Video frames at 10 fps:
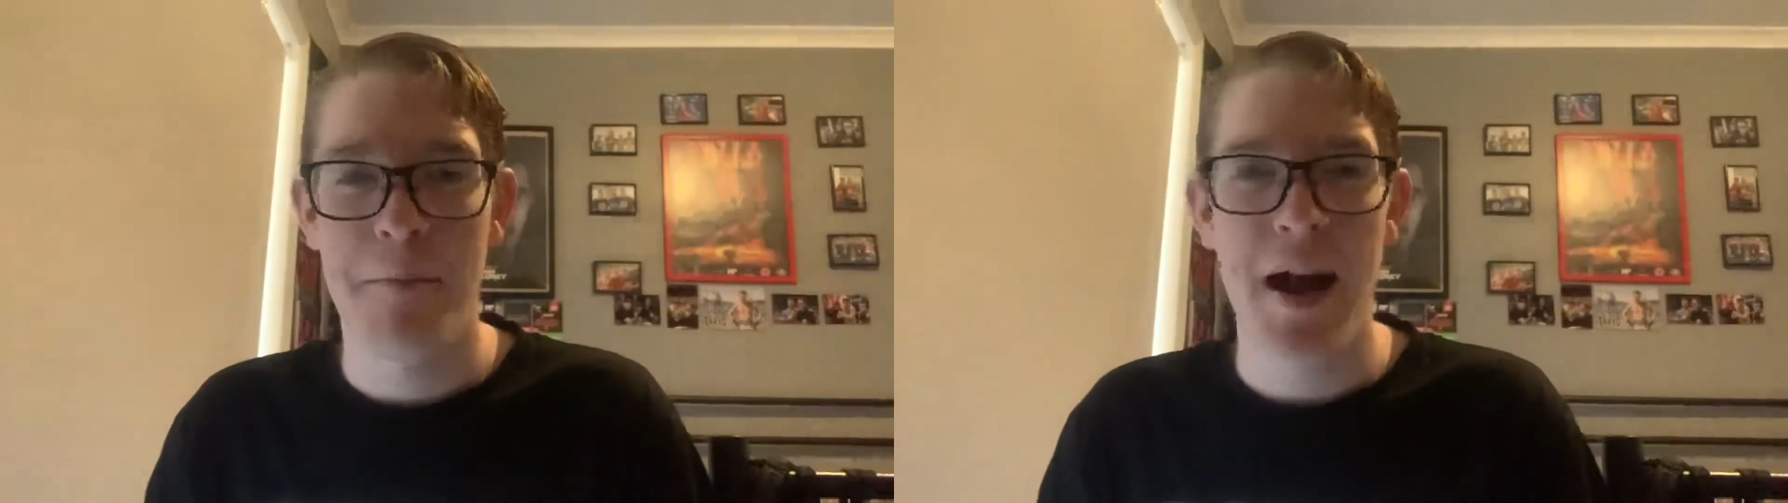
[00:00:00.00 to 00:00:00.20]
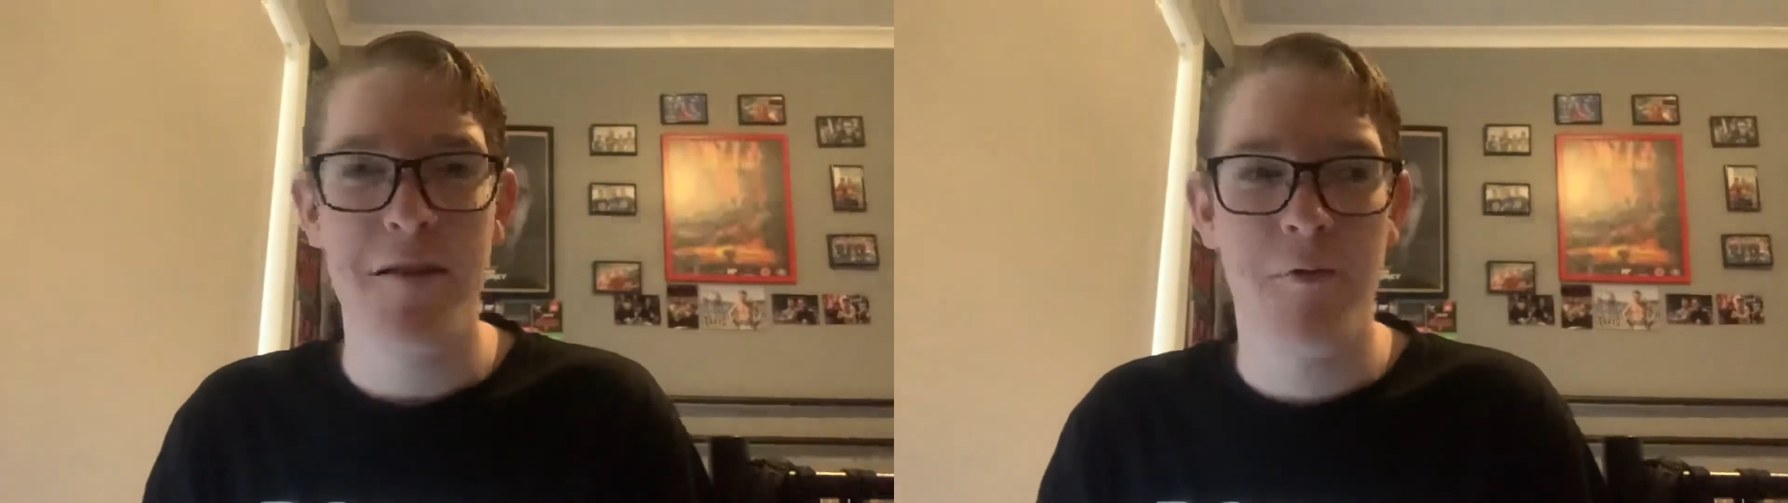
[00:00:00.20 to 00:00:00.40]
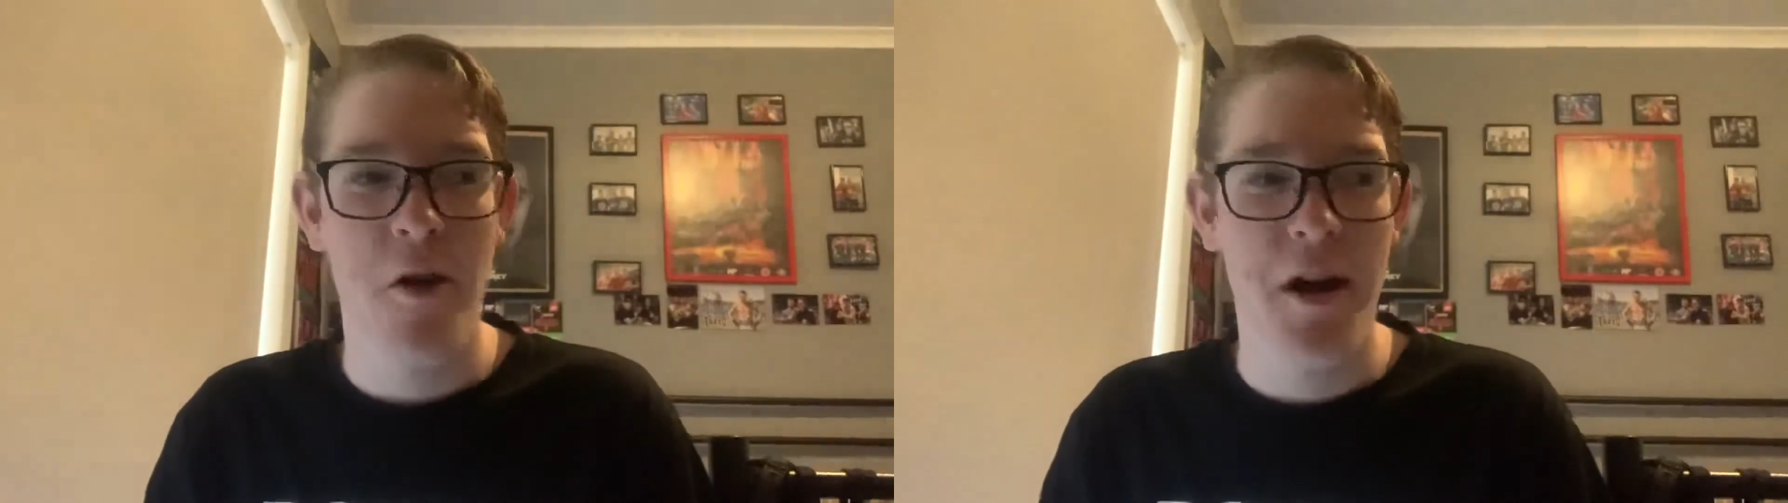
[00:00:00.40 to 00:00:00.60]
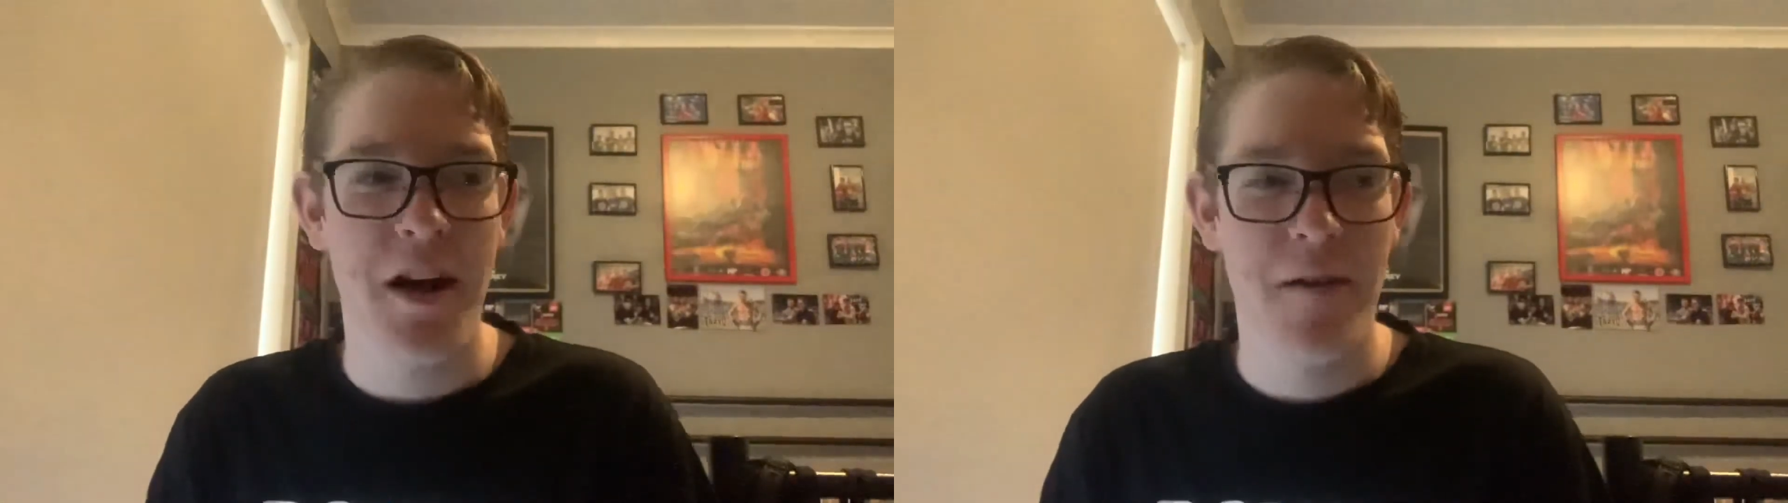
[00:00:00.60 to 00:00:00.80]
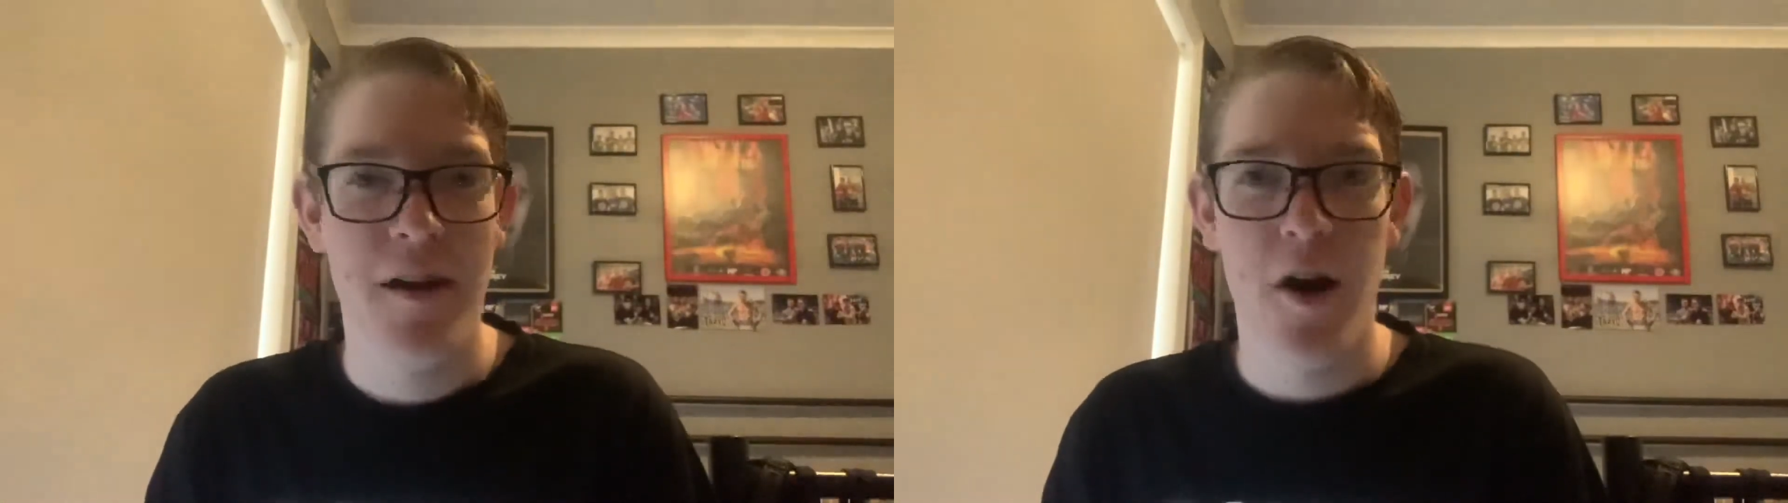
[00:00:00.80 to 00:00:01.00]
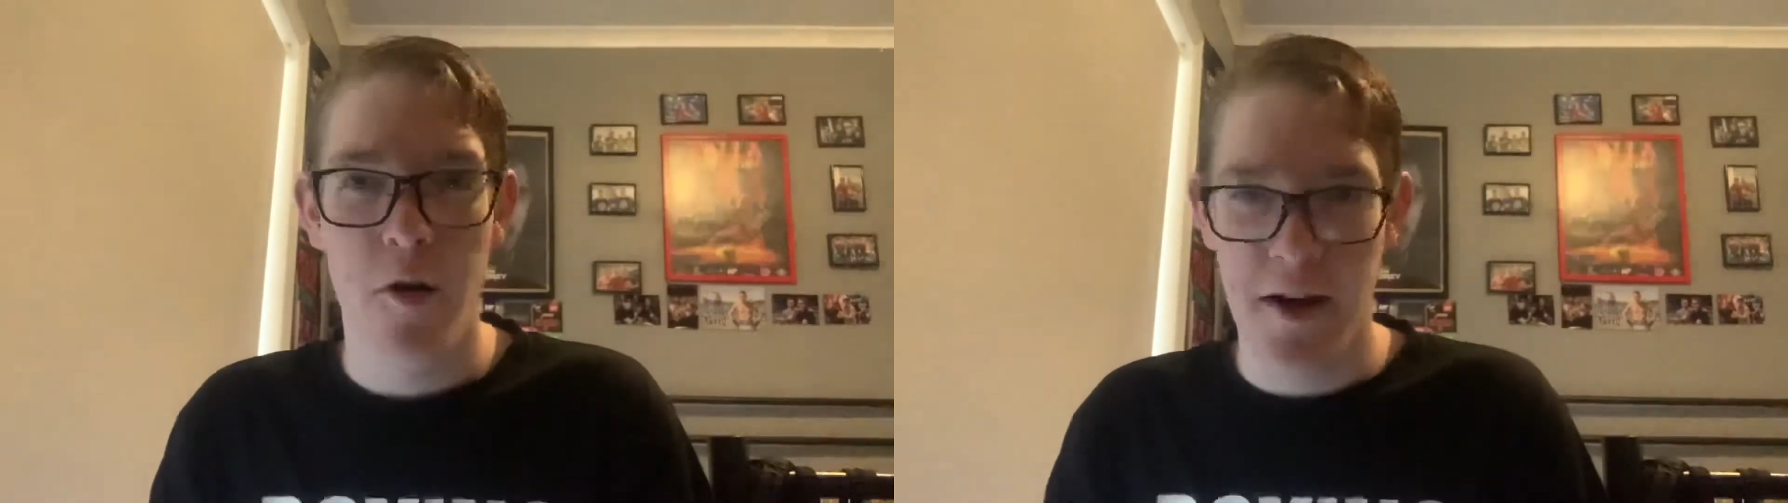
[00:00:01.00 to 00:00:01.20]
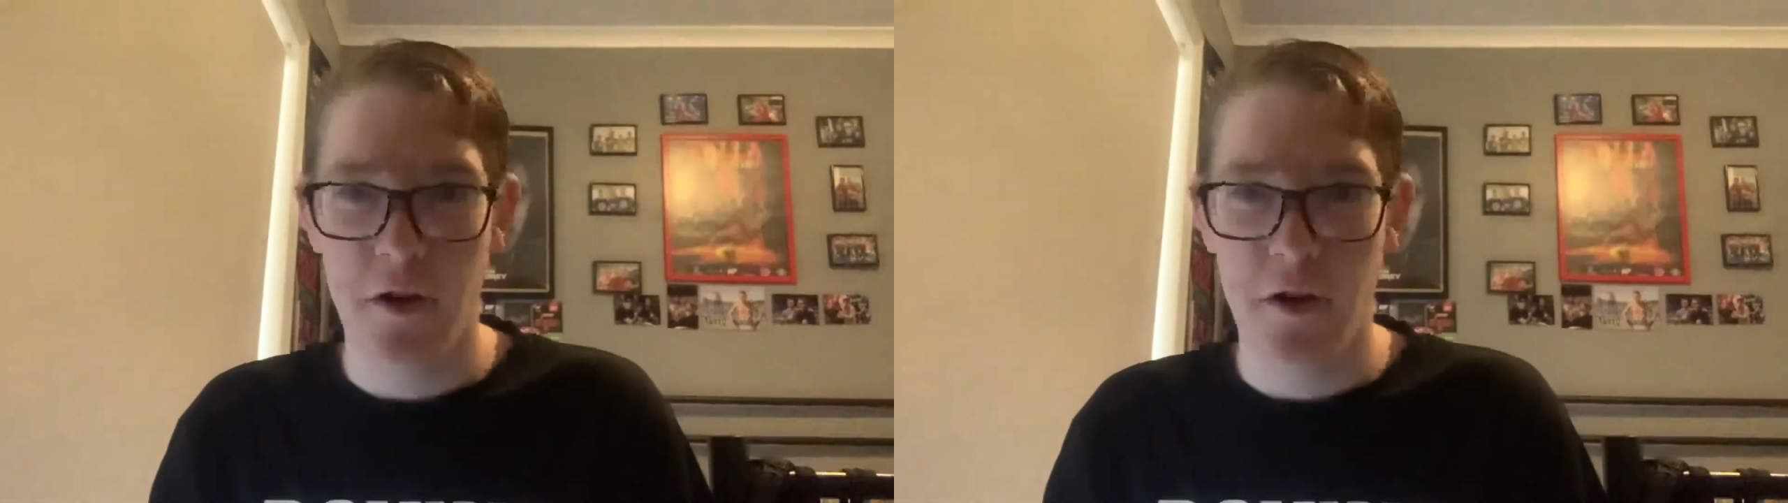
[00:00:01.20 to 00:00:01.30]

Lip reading: Ryder, I'll get